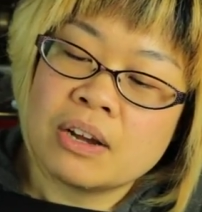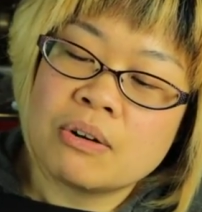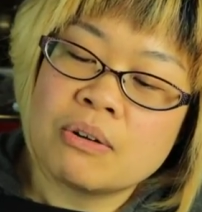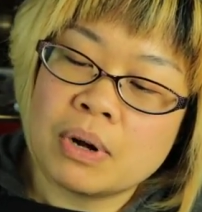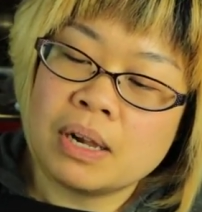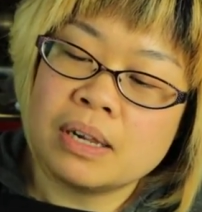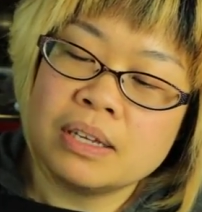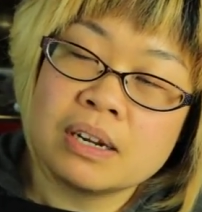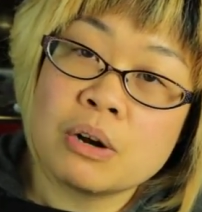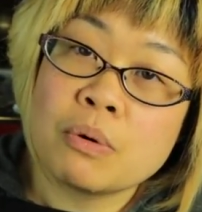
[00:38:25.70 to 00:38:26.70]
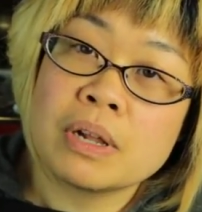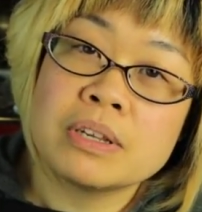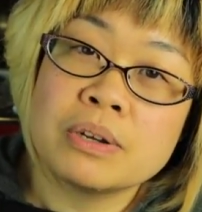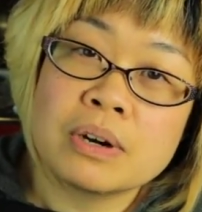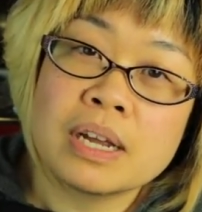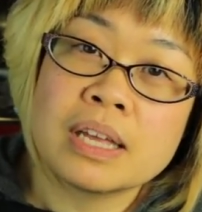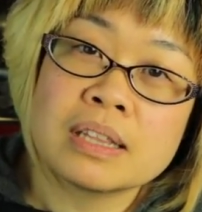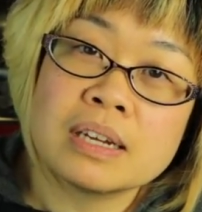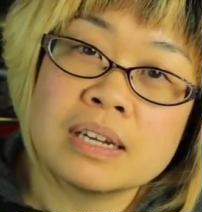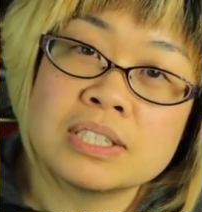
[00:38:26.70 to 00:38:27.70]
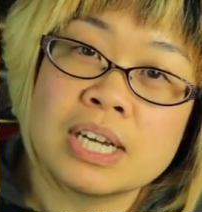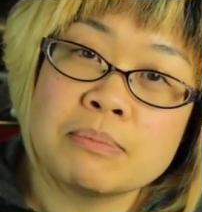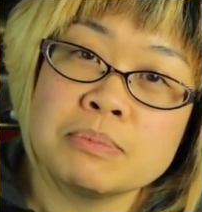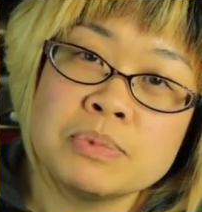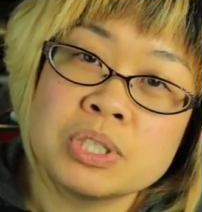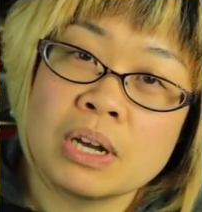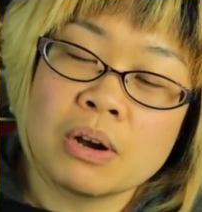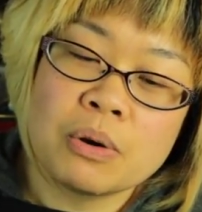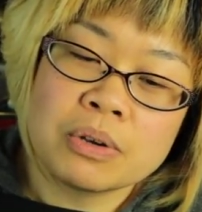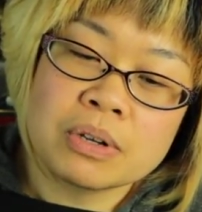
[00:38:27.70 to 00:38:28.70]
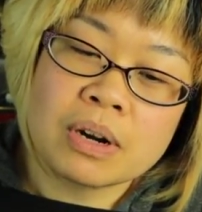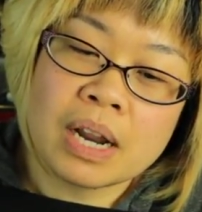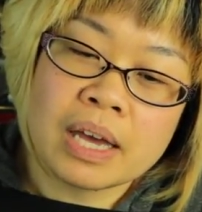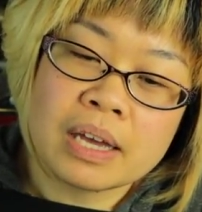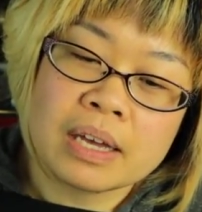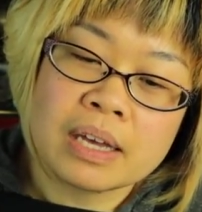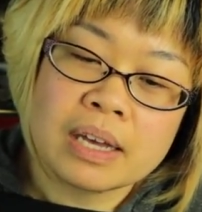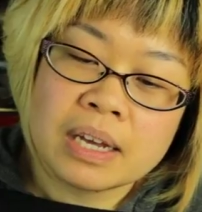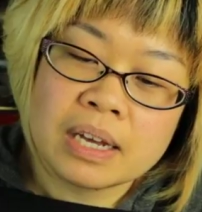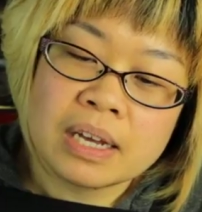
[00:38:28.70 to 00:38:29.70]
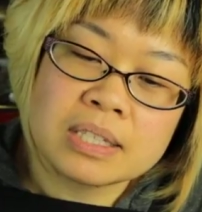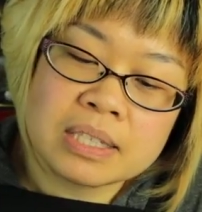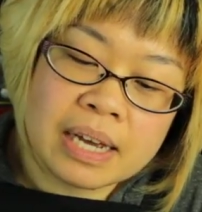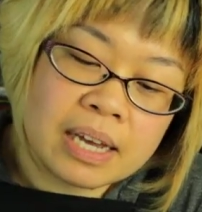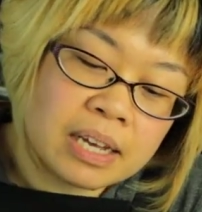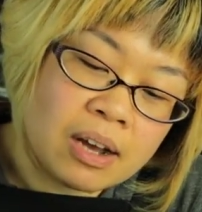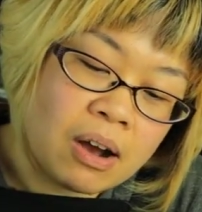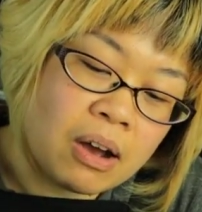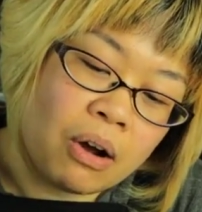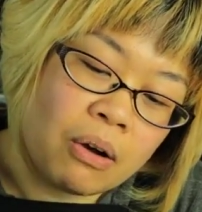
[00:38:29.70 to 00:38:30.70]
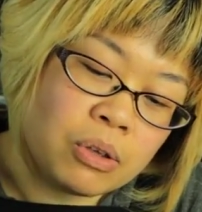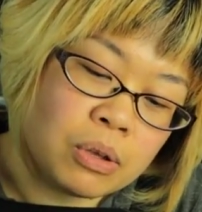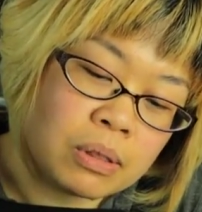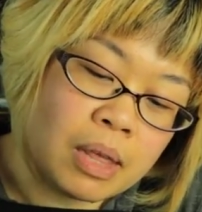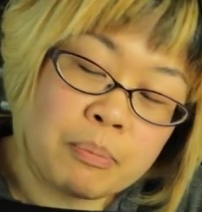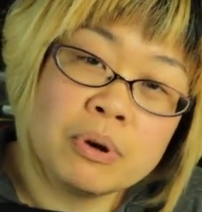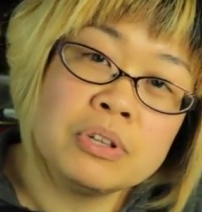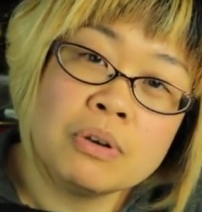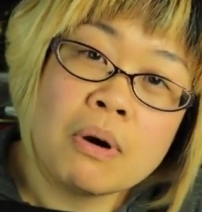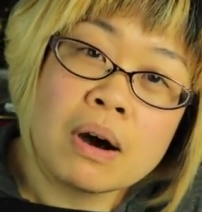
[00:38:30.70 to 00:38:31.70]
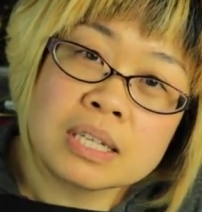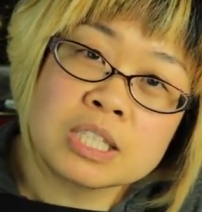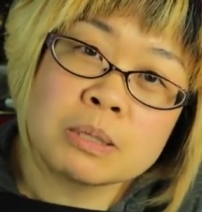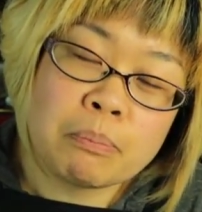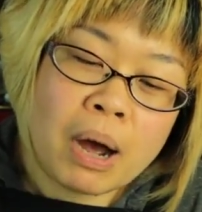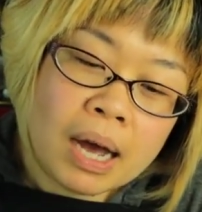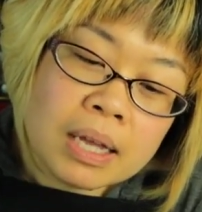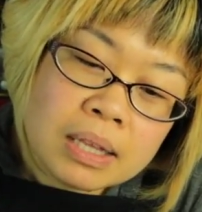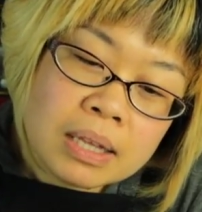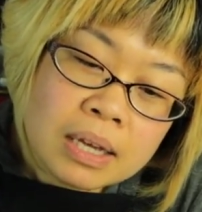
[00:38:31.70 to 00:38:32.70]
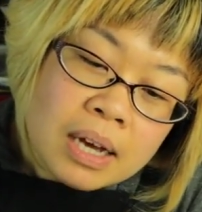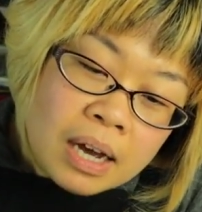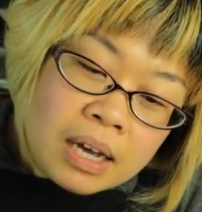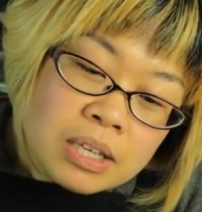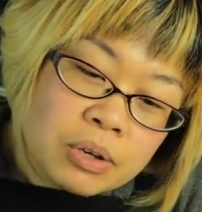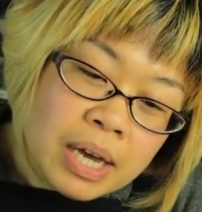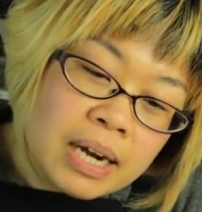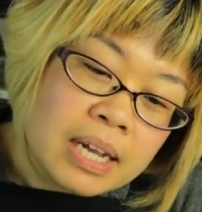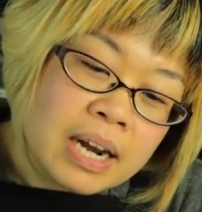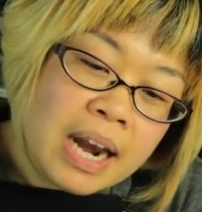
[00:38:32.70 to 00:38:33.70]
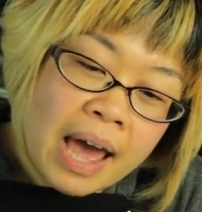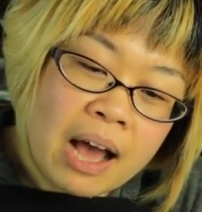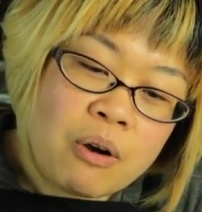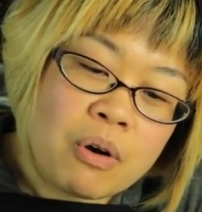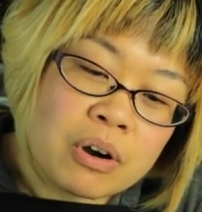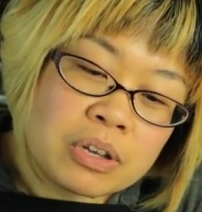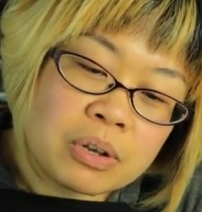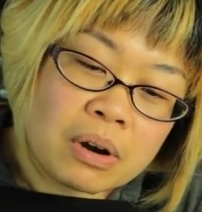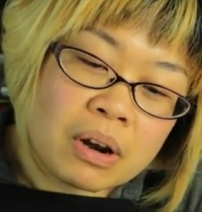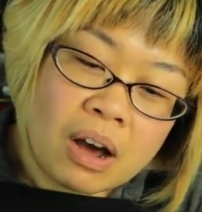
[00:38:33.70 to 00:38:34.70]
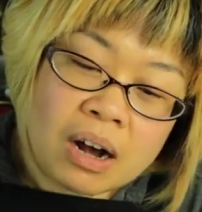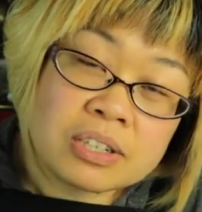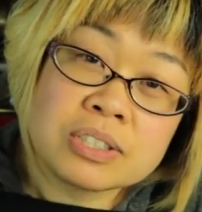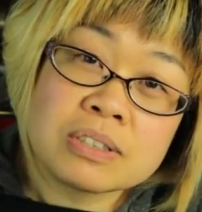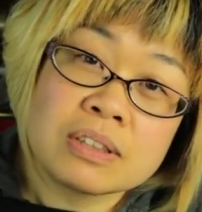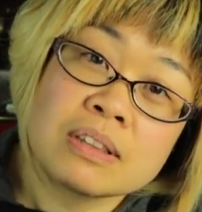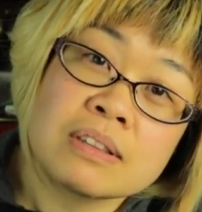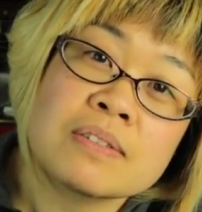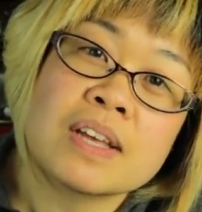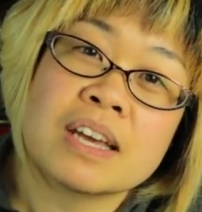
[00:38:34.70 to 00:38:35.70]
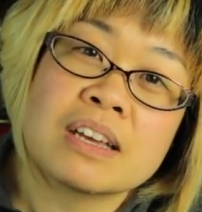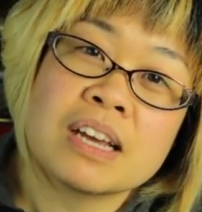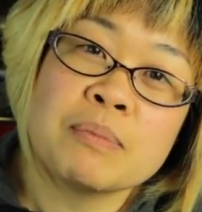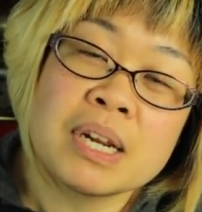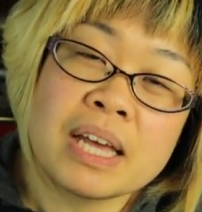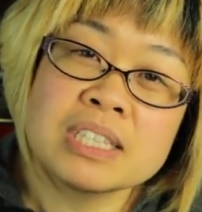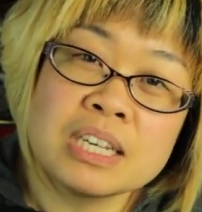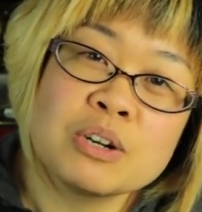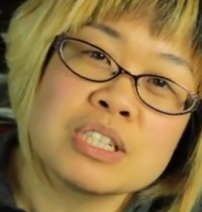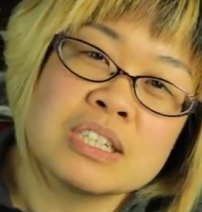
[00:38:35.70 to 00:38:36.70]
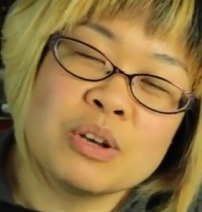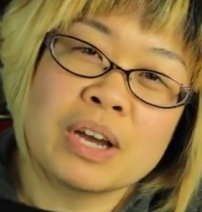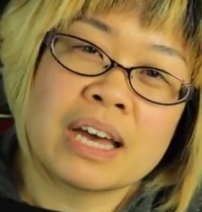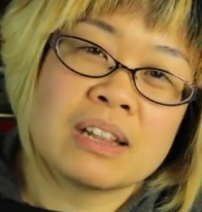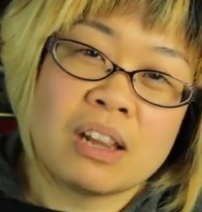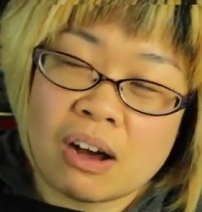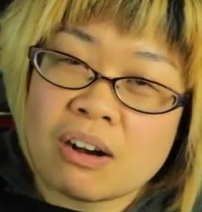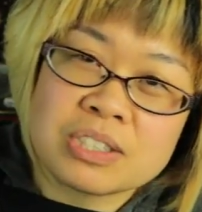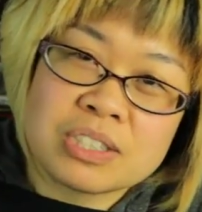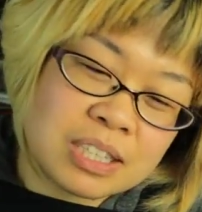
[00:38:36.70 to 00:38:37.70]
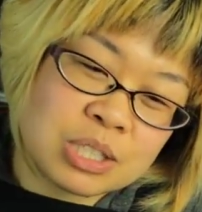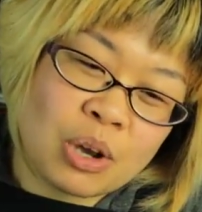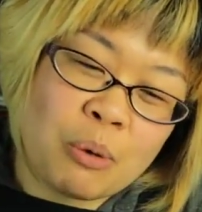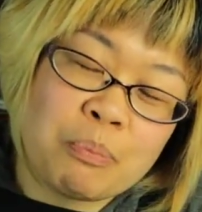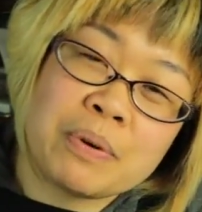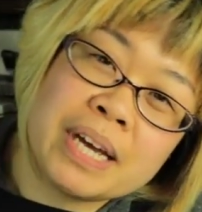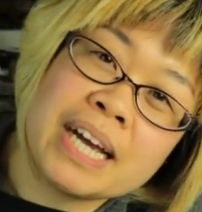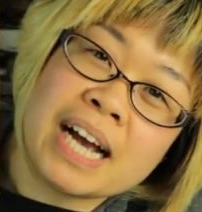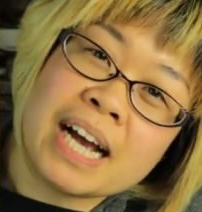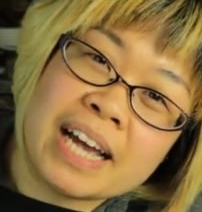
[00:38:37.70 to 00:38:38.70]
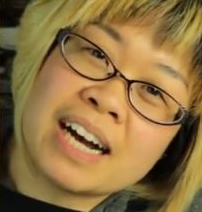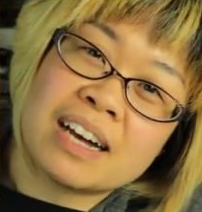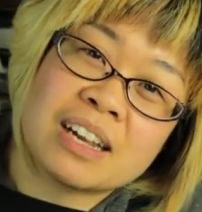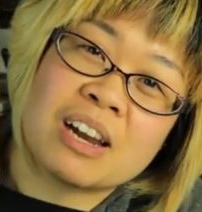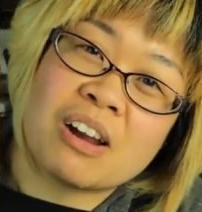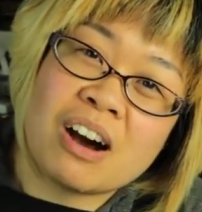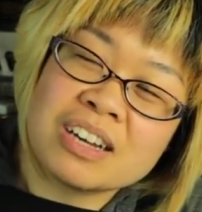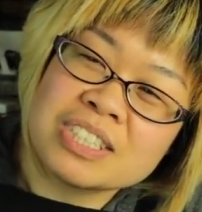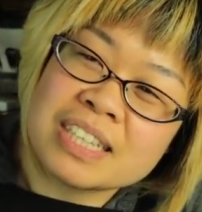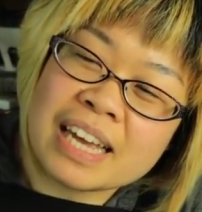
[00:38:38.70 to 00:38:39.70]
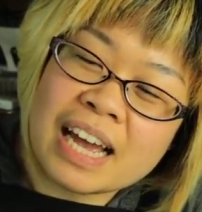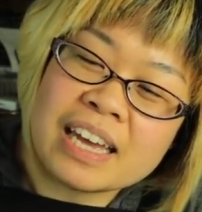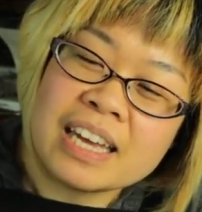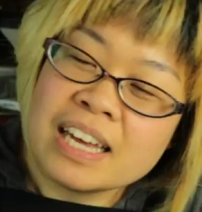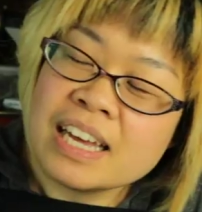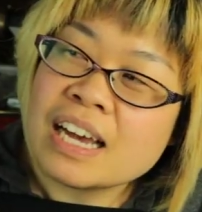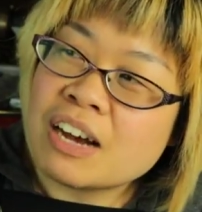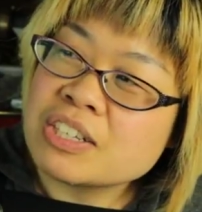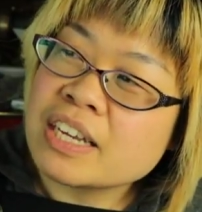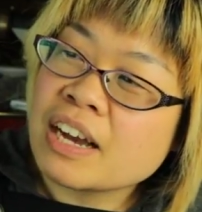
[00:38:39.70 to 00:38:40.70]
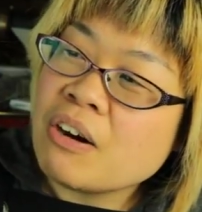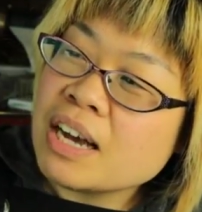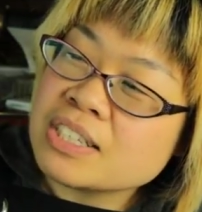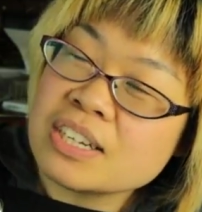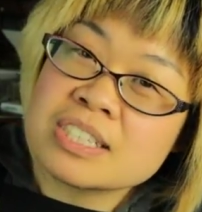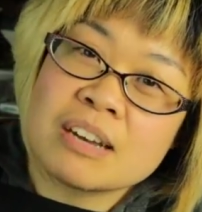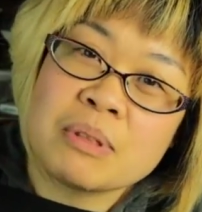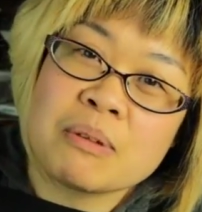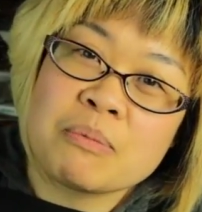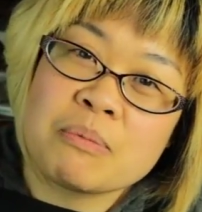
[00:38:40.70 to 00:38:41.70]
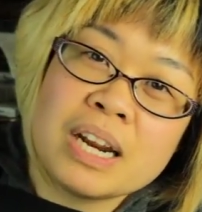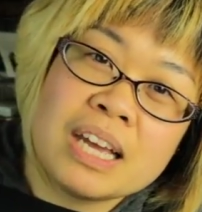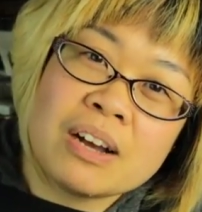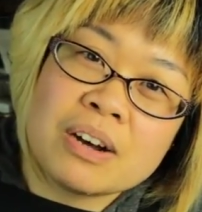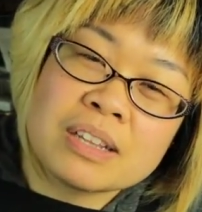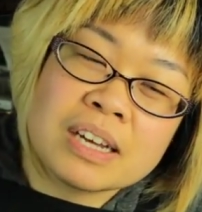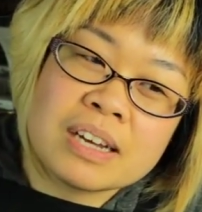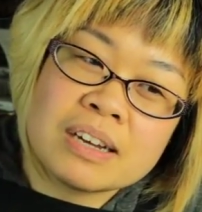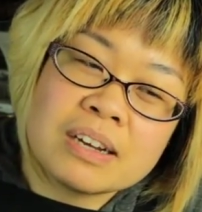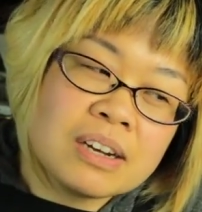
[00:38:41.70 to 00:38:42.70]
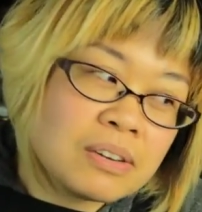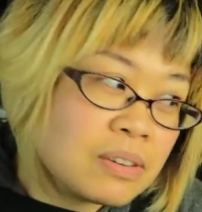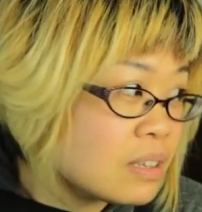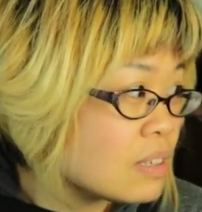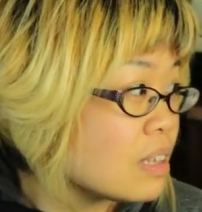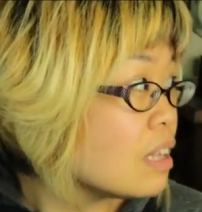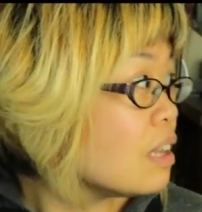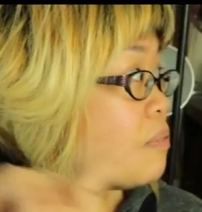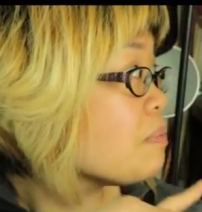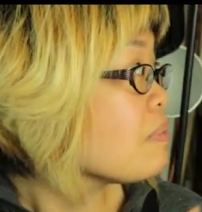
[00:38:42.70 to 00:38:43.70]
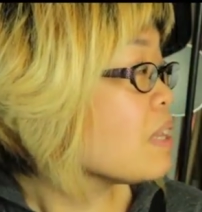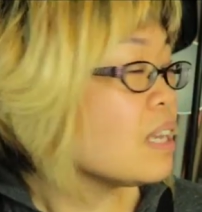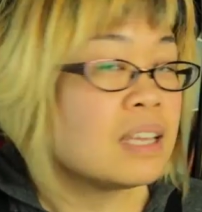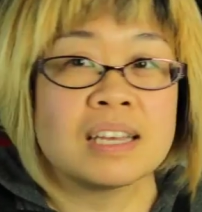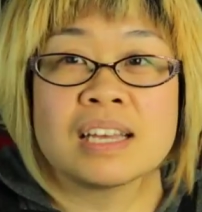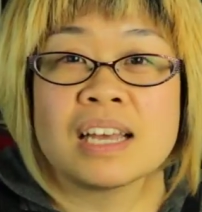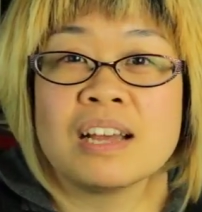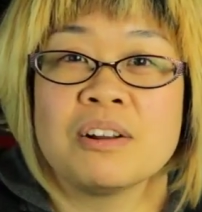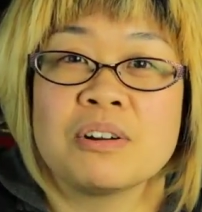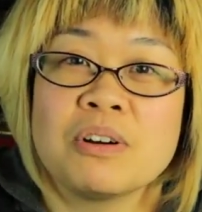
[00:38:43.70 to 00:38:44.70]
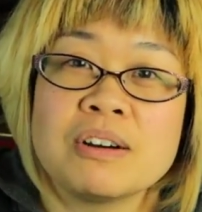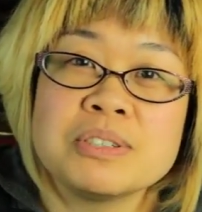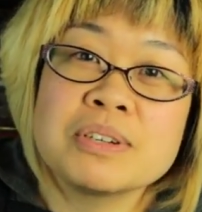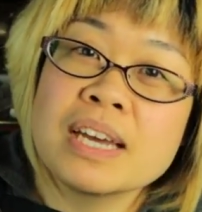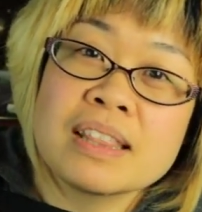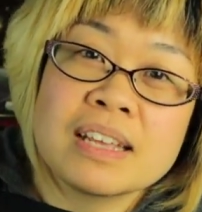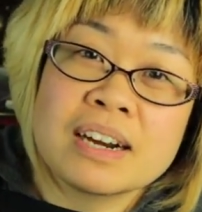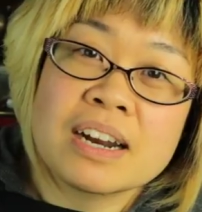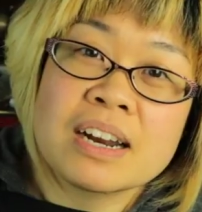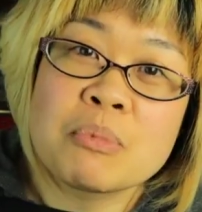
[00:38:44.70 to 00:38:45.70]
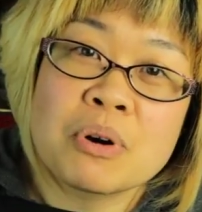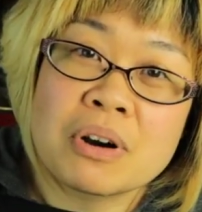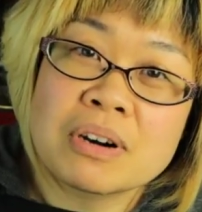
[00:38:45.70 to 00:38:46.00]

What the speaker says: Well, you know, when you're at a gem show, you're like, it's like they put you on the spot. You get it now or you're lost. Like, I mean, like, seriously, you get lost. It's so big, I got lost. Like, I was like, oh, I saw something pretty on that. I don't know how to get there anymore.